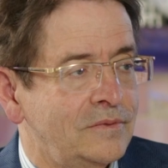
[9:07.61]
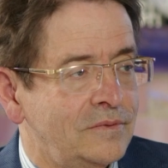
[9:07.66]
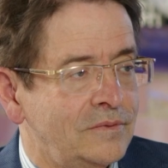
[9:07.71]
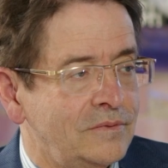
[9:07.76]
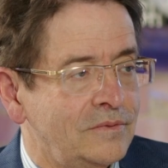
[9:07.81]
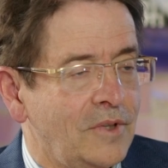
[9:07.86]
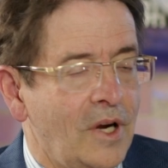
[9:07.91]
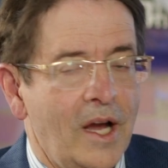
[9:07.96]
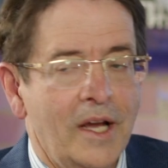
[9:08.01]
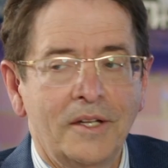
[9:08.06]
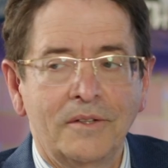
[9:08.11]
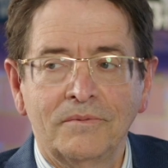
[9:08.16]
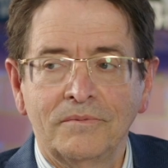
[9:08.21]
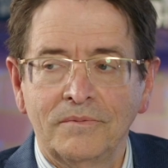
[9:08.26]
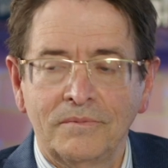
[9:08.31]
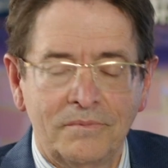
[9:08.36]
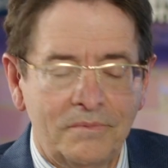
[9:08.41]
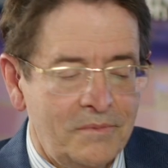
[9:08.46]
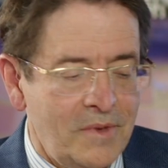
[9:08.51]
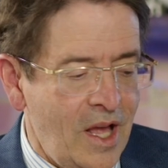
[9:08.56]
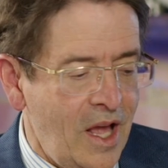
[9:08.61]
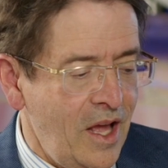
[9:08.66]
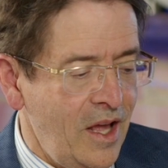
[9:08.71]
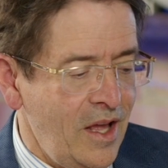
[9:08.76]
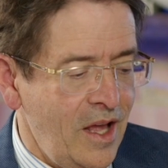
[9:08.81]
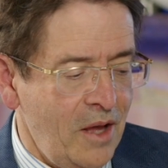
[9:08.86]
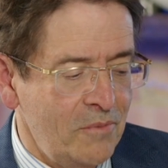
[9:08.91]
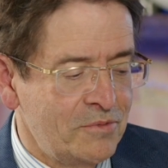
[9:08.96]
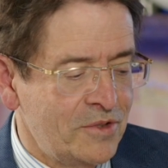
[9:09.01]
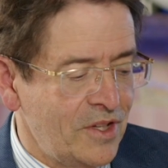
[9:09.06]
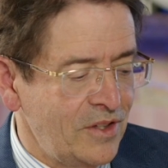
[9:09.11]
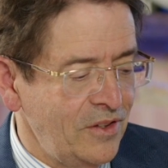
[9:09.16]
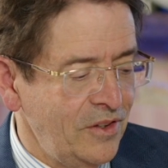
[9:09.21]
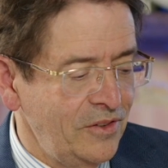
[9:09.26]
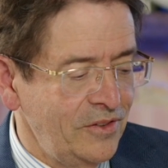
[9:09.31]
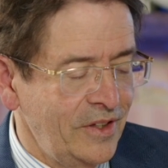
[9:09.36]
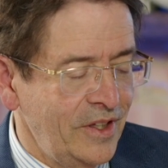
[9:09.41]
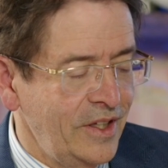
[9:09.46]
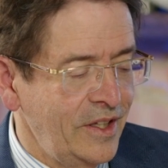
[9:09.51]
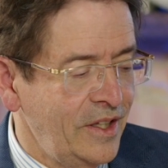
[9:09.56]
Right.
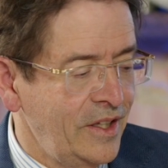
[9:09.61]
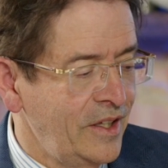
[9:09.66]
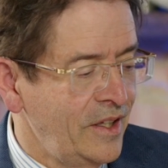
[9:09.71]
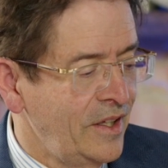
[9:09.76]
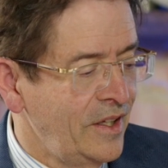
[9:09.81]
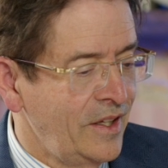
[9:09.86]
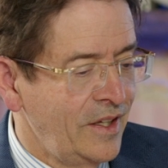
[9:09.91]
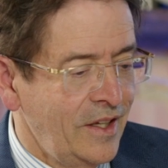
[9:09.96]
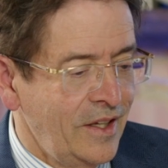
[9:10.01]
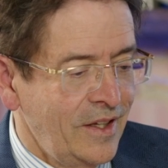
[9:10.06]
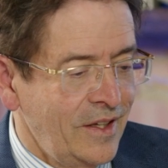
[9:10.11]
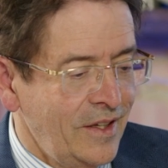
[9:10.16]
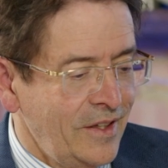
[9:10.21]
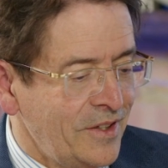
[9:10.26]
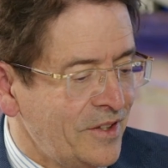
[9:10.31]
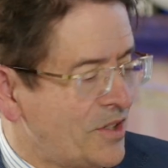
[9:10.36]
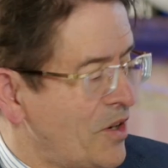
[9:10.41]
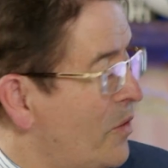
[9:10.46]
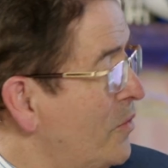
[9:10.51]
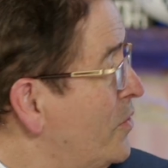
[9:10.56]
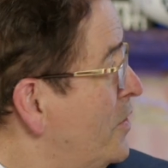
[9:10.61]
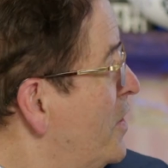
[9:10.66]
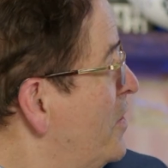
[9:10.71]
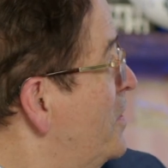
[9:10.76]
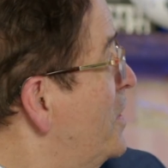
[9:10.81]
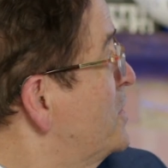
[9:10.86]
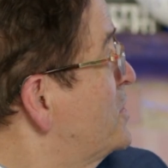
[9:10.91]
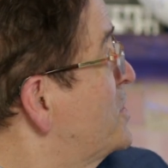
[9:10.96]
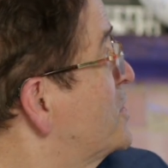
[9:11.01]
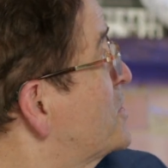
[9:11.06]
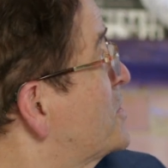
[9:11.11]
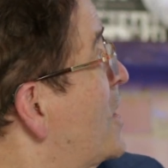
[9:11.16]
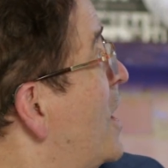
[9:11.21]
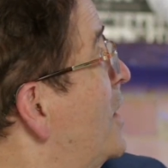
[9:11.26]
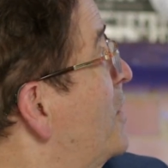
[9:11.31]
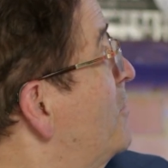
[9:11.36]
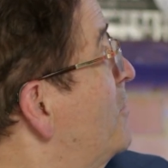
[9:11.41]
Absolutely. So this is kind of